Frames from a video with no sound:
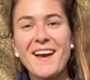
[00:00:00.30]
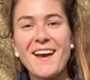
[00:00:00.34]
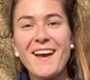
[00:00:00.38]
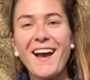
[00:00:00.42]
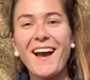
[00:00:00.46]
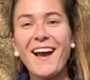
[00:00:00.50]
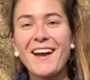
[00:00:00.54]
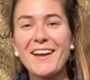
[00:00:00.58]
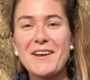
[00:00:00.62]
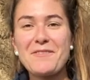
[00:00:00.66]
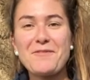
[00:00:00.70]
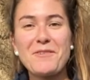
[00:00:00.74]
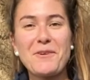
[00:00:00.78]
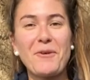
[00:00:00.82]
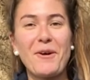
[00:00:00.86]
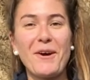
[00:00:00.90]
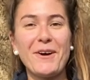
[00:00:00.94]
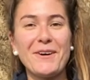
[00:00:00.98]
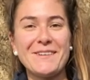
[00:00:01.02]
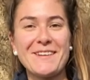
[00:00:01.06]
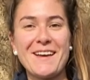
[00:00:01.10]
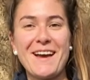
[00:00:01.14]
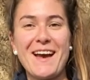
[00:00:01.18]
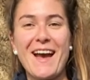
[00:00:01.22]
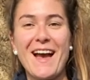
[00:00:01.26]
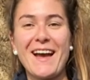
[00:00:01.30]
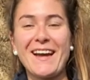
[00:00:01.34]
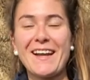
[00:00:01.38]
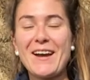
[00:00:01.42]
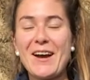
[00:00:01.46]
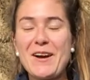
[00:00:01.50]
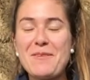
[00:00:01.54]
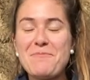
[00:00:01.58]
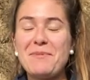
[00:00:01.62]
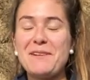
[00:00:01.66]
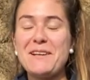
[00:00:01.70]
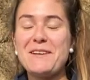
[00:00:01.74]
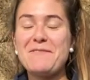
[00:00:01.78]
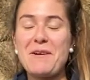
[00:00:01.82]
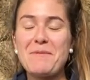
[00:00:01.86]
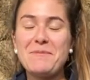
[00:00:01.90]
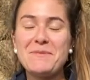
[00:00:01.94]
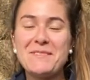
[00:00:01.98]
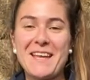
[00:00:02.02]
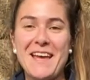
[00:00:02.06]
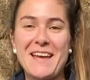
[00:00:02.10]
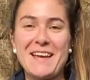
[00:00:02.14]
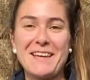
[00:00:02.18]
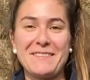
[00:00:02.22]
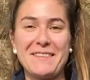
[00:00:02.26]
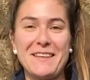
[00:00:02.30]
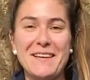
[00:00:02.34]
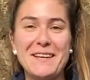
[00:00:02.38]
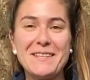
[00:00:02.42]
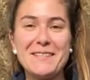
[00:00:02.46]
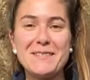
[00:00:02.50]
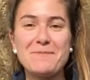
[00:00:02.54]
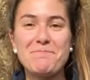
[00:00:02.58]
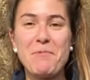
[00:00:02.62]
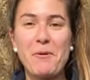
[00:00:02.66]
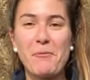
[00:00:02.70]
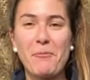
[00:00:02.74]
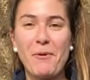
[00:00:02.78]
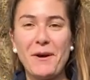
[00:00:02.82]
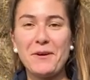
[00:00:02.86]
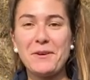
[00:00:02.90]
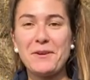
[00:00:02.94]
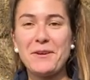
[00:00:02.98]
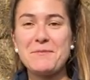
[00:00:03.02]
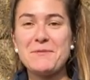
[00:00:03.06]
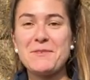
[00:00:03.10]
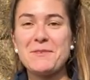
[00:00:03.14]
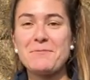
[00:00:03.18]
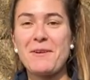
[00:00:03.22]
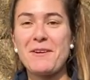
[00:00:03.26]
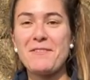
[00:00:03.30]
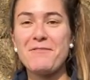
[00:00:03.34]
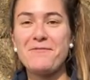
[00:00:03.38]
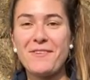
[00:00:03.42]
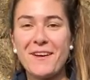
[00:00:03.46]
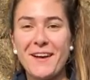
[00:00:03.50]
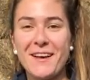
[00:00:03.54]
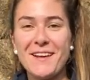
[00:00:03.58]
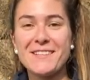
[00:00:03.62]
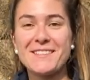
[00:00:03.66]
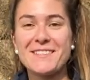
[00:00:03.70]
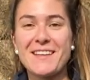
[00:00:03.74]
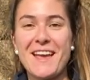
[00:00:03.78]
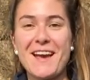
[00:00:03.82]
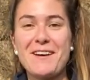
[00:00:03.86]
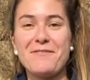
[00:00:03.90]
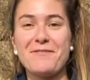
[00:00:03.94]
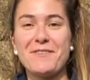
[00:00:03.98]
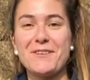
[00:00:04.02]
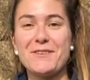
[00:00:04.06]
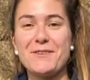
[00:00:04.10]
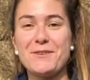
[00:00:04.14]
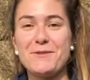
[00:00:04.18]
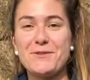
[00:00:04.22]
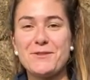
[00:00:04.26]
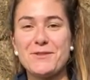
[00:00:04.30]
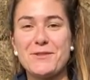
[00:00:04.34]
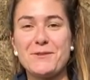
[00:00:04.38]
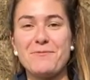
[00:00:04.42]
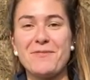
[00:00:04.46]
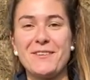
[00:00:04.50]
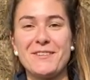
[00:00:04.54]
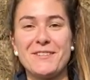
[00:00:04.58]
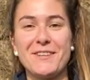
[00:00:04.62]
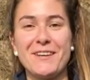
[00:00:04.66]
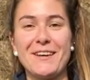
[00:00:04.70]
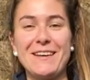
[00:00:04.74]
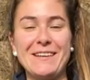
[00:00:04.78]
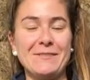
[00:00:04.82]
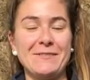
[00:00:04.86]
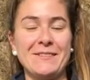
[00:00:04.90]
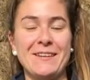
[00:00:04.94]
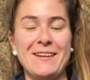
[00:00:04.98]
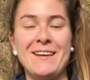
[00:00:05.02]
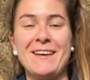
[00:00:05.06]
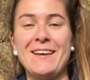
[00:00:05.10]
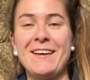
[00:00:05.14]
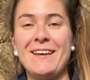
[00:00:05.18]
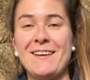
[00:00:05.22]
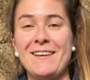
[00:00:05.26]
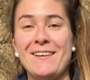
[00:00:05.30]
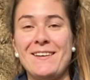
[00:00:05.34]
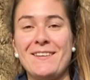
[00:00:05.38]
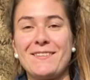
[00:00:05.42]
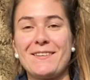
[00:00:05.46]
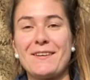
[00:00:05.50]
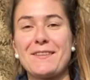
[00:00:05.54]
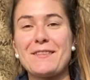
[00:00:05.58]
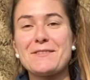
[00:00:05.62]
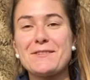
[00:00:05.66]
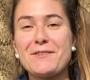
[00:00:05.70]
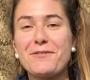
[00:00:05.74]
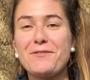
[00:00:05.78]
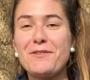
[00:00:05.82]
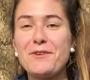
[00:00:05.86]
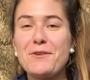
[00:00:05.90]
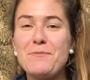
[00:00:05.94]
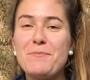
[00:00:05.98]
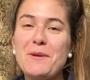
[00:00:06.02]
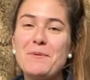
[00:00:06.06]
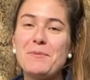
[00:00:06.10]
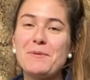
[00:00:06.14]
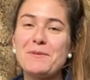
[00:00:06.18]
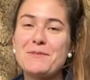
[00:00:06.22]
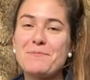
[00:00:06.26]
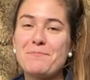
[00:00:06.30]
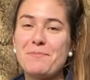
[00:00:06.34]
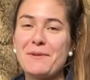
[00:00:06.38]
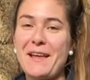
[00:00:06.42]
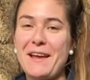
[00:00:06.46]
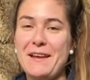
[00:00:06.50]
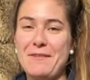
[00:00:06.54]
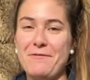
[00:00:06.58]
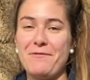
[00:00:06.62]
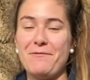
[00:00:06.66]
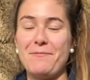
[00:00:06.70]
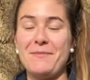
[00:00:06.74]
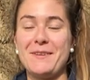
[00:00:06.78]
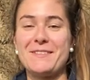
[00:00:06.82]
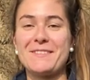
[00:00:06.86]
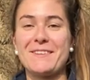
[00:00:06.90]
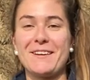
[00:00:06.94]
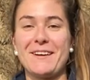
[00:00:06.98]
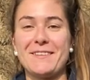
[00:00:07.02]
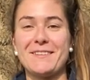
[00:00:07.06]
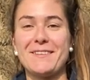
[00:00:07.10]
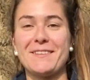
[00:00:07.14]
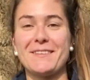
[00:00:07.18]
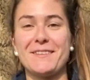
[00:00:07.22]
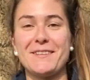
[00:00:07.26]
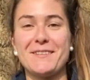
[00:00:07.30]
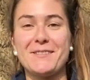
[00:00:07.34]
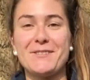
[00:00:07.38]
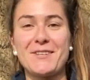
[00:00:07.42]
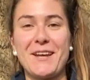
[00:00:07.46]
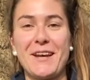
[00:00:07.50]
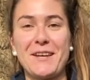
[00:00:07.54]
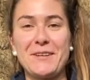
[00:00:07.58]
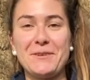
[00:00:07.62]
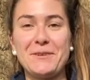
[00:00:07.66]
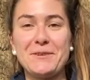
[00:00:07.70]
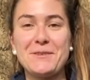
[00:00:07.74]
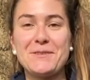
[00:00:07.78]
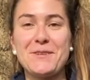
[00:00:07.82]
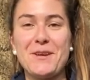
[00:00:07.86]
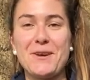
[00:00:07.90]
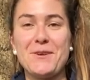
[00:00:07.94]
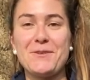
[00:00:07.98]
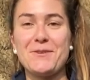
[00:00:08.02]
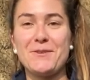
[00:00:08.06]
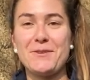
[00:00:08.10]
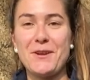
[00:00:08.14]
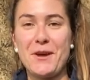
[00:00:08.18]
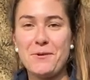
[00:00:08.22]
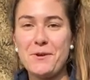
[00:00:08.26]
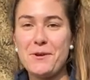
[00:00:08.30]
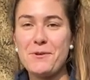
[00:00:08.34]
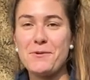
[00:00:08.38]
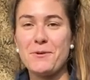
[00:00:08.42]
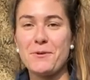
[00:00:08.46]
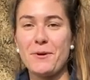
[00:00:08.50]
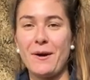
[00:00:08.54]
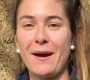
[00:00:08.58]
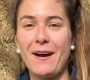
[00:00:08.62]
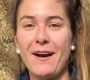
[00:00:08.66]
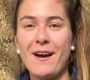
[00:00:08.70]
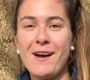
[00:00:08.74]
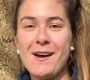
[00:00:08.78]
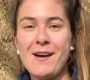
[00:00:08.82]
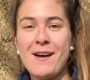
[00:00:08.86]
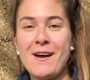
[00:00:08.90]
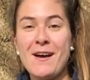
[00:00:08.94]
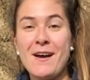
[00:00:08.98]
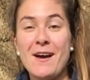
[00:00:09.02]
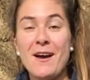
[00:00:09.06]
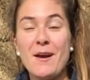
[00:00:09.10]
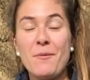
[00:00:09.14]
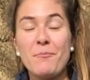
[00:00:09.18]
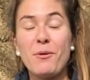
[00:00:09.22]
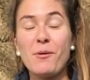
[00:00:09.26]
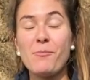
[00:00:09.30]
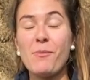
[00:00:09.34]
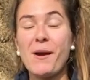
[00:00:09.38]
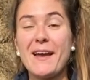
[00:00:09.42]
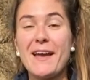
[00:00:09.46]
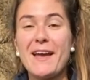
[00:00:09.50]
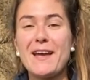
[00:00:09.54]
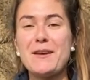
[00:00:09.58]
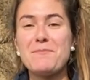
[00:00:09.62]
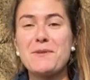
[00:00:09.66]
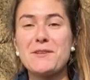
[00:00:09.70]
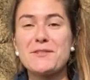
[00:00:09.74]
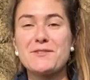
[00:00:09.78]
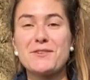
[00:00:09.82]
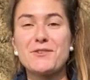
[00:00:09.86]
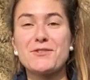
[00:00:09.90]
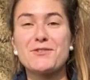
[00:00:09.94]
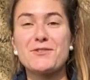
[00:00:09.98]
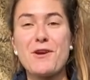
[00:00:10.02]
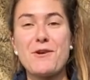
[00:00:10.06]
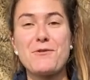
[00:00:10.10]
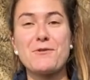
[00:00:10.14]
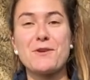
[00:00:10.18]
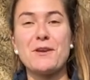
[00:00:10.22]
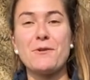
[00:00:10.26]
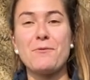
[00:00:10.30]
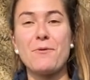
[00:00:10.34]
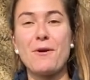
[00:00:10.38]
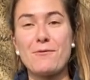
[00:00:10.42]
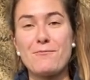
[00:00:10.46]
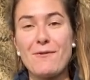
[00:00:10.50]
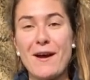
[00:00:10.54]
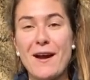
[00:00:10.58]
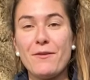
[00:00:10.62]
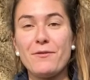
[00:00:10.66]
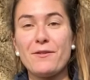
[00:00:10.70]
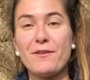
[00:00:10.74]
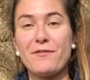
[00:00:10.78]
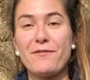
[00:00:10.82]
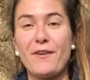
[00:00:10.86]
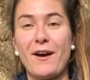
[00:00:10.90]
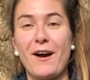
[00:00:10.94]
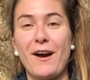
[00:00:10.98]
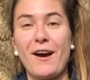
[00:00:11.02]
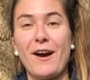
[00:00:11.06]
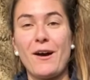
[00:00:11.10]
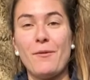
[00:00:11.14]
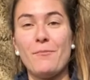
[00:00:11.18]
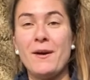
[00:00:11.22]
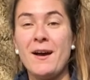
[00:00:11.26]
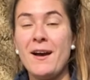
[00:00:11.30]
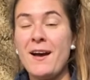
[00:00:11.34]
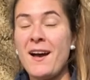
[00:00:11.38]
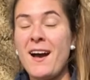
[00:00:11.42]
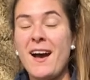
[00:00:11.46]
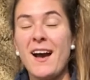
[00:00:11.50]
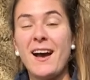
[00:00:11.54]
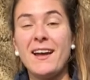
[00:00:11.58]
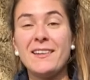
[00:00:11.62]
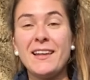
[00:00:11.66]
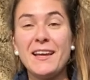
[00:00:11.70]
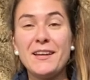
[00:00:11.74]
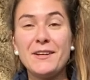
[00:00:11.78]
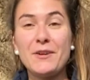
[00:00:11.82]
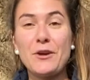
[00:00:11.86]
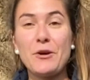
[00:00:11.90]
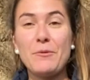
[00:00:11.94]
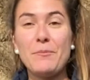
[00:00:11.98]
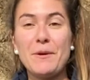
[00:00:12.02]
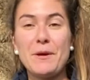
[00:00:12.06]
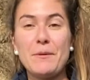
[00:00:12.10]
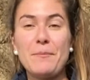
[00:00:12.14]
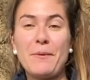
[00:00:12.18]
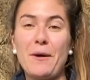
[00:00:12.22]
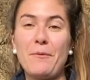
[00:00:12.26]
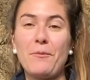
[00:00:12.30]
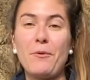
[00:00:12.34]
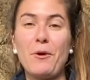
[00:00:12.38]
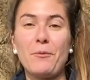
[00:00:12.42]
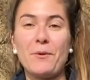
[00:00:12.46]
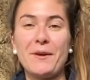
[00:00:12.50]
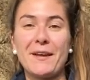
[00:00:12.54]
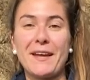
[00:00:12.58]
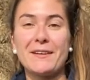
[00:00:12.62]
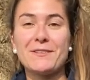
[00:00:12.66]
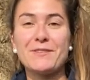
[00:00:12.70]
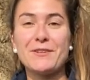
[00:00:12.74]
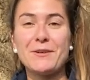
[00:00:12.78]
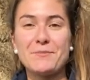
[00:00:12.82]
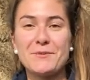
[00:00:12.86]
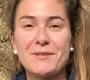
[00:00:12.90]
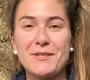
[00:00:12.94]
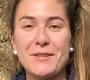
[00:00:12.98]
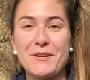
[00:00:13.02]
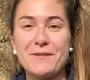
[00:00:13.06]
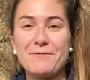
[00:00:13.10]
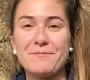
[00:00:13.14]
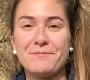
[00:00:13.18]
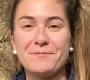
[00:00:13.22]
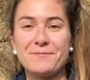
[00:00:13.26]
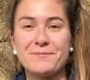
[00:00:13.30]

Hi everyone, I can't believe I'm saying this, but welcome to my first ever YouTube video. Now there's a few people to blame for me starting this channel, so you know who you are, but my aim is to show you around the farm and let you know a bit about what we get up to.